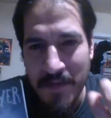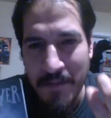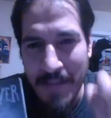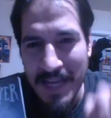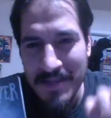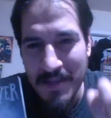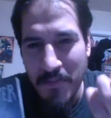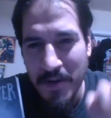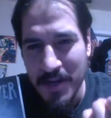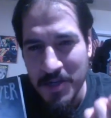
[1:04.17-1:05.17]
the mix and the
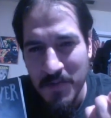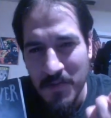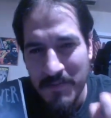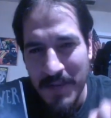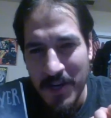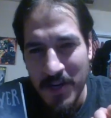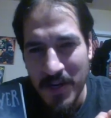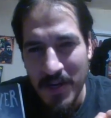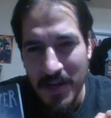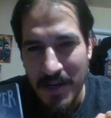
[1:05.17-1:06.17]
production was
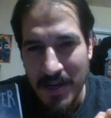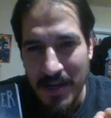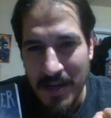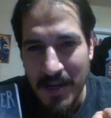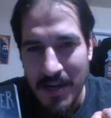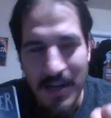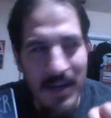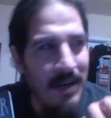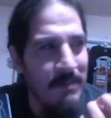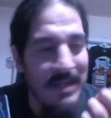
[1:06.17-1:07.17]
better.
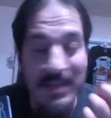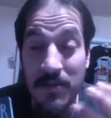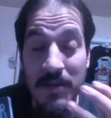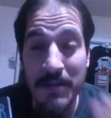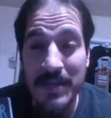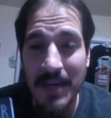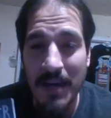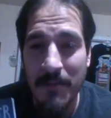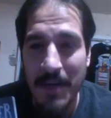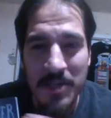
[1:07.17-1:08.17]
I mean, it's still an amazing
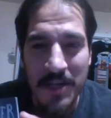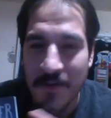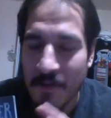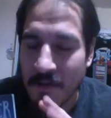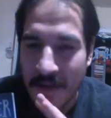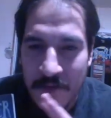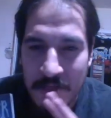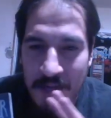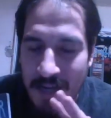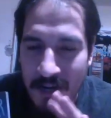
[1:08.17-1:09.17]
album. I'm usually
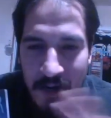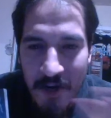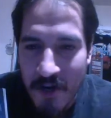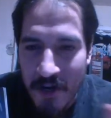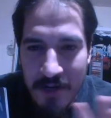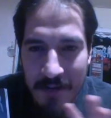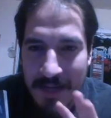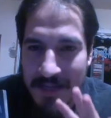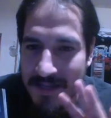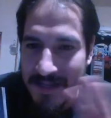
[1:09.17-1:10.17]
not a nerd. I'm
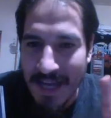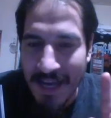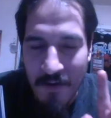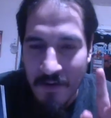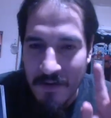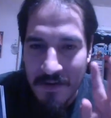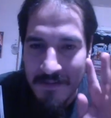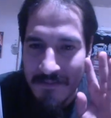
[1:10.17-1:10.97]
not a sound